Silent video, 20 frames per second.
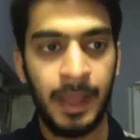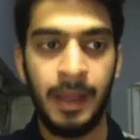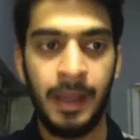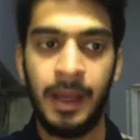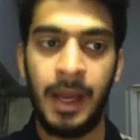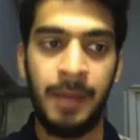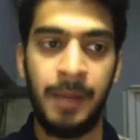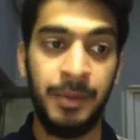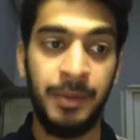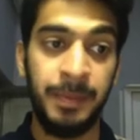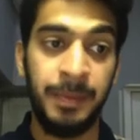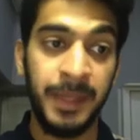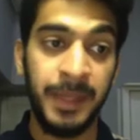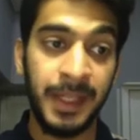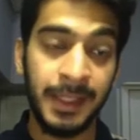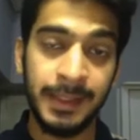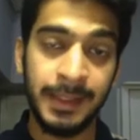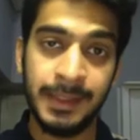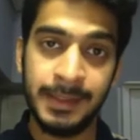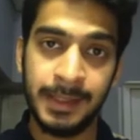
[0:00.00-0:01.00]
I'm
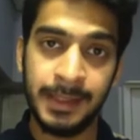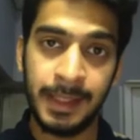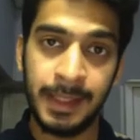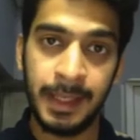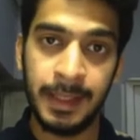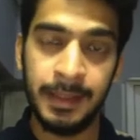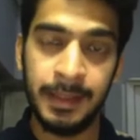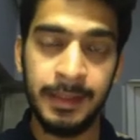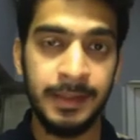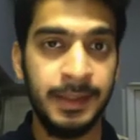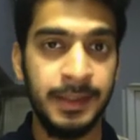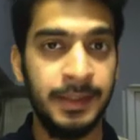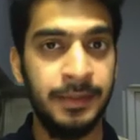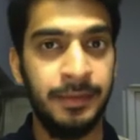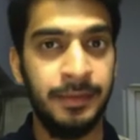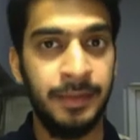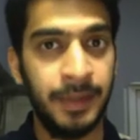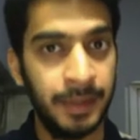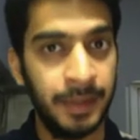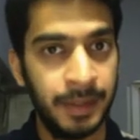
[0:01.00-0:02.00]
repeating this again, this is
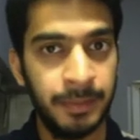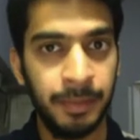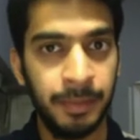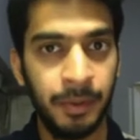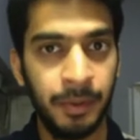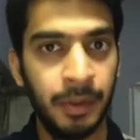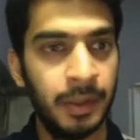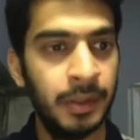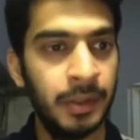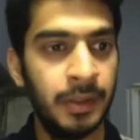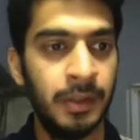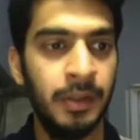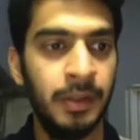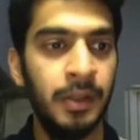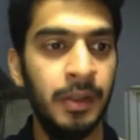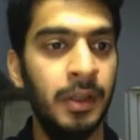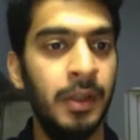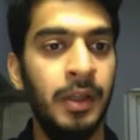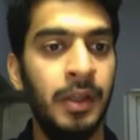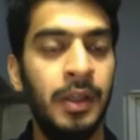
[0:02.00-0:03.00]
very important.
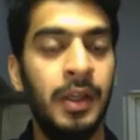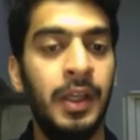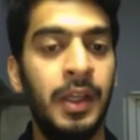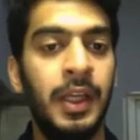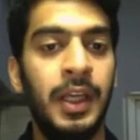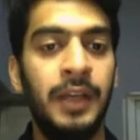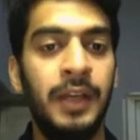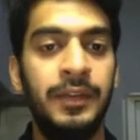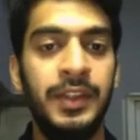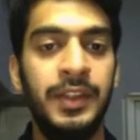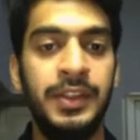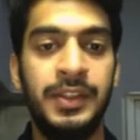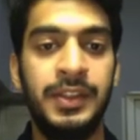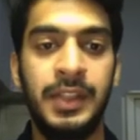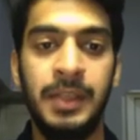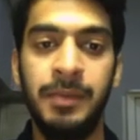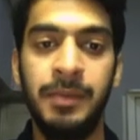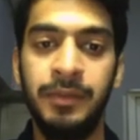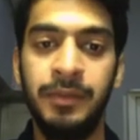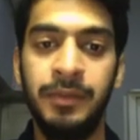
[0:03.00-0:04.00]
If the
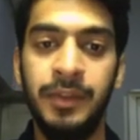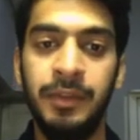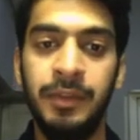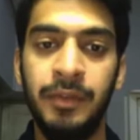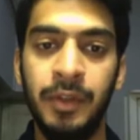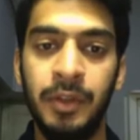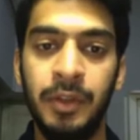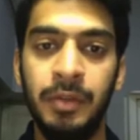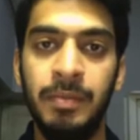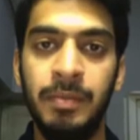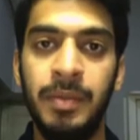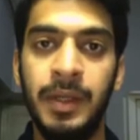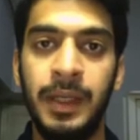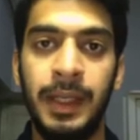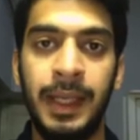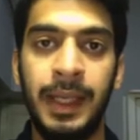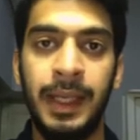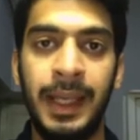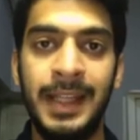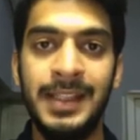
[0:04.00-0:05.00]
stem of the verb
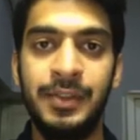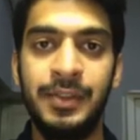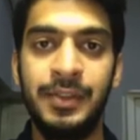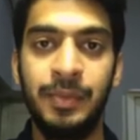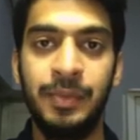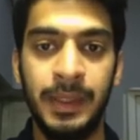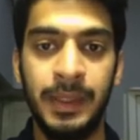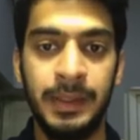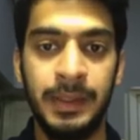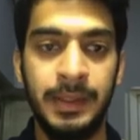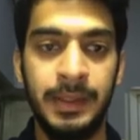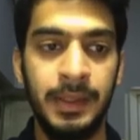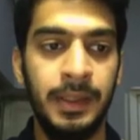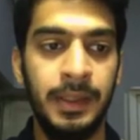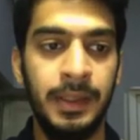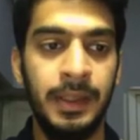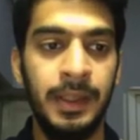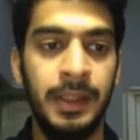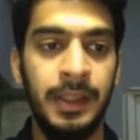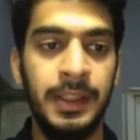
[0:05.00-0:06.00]
ends with
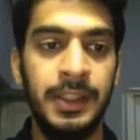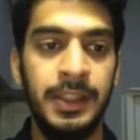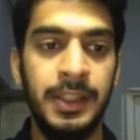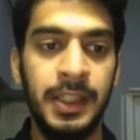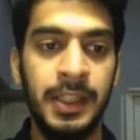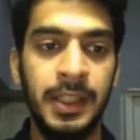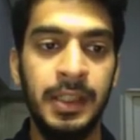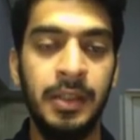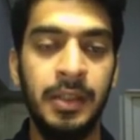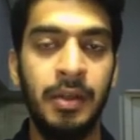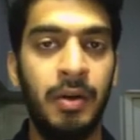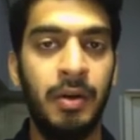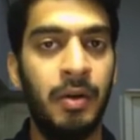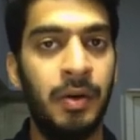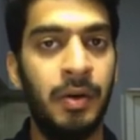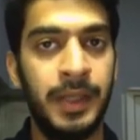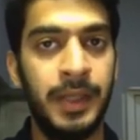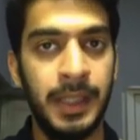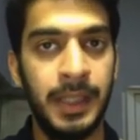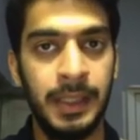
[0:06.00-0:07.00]
t or
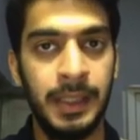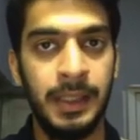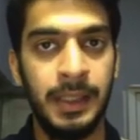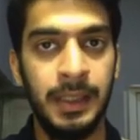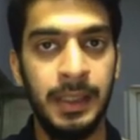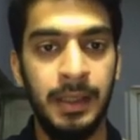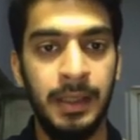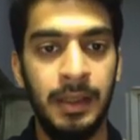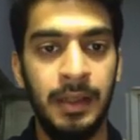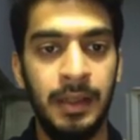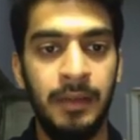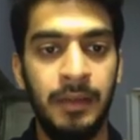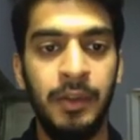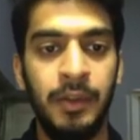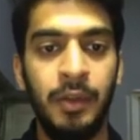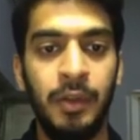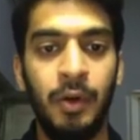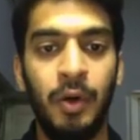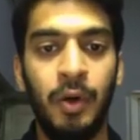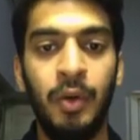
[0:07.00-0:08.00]
d, we
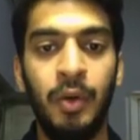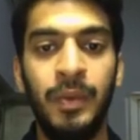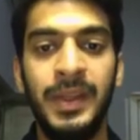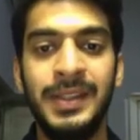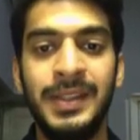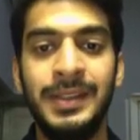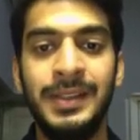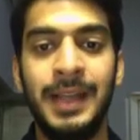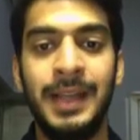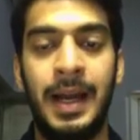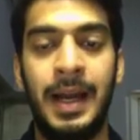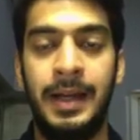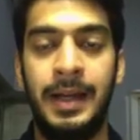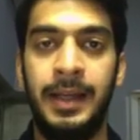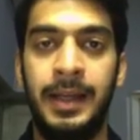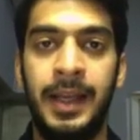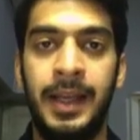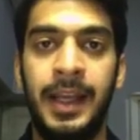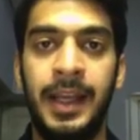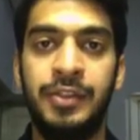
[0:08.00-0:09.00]
always add
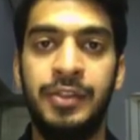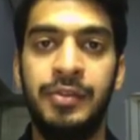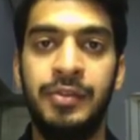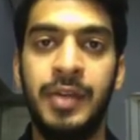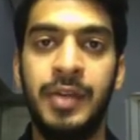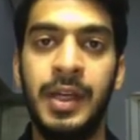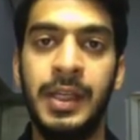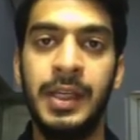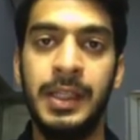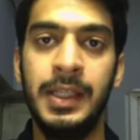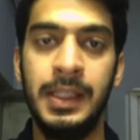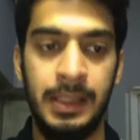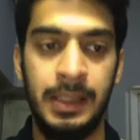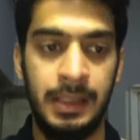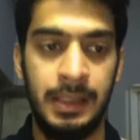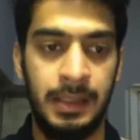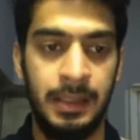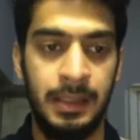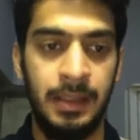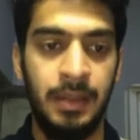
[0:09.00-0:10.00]
extra e
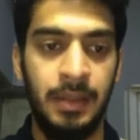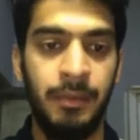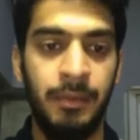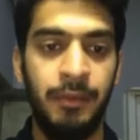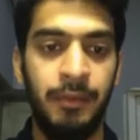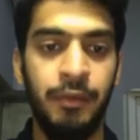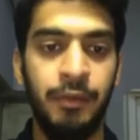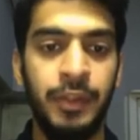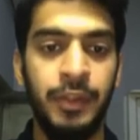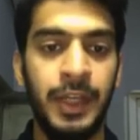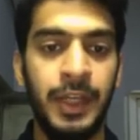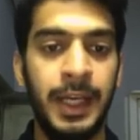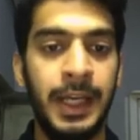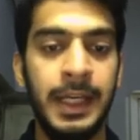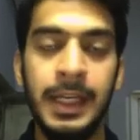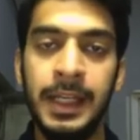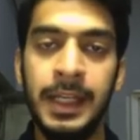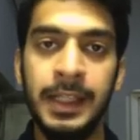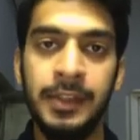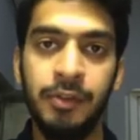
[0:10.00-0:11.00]
before the
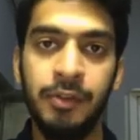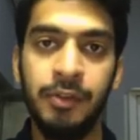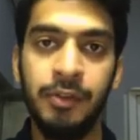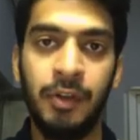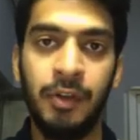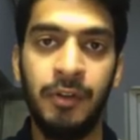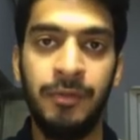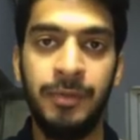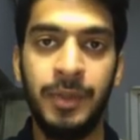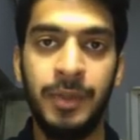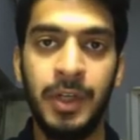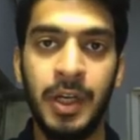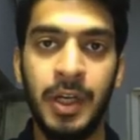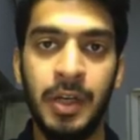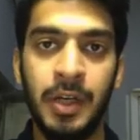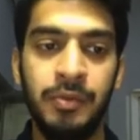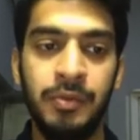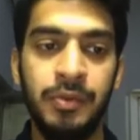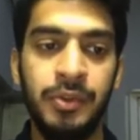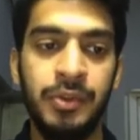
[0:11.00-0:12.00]
endings of
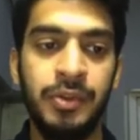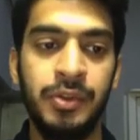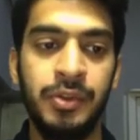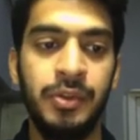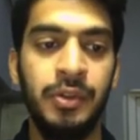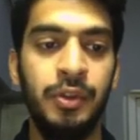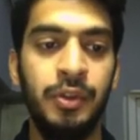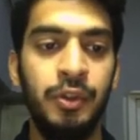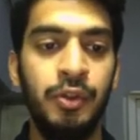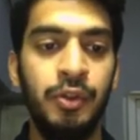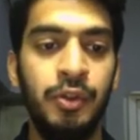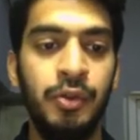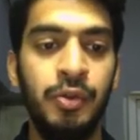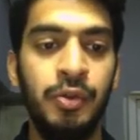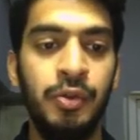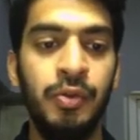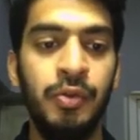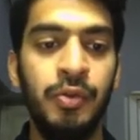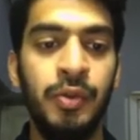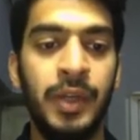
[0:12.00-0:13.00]
pronouns
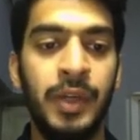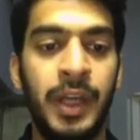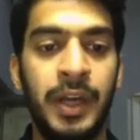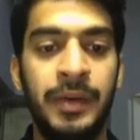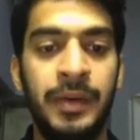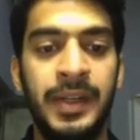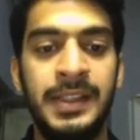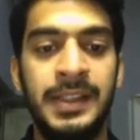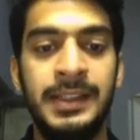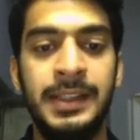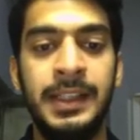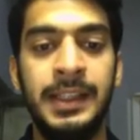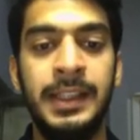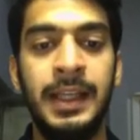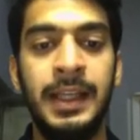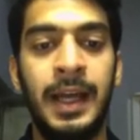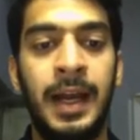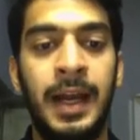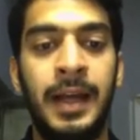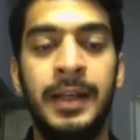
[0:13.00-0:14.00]
du, sie
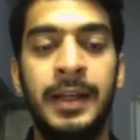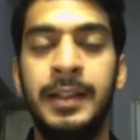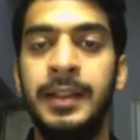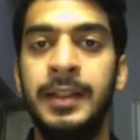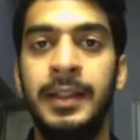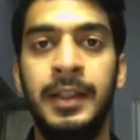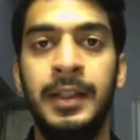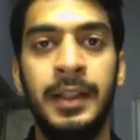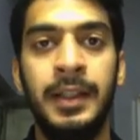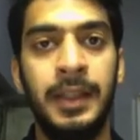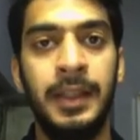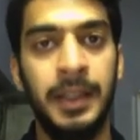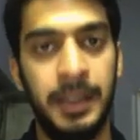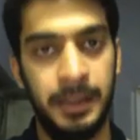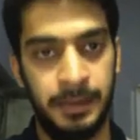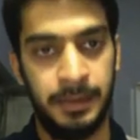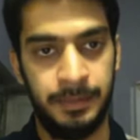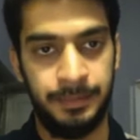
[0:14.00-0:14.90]
and ihr.